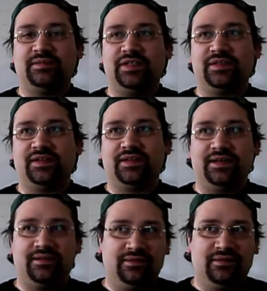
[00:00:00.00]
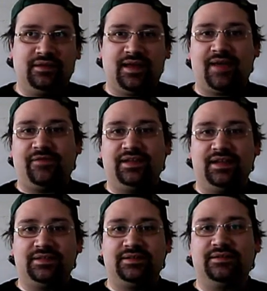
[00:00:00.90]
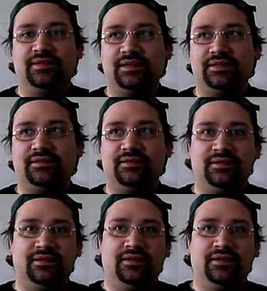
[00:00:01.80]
going to be something like half a dozen, a dozen?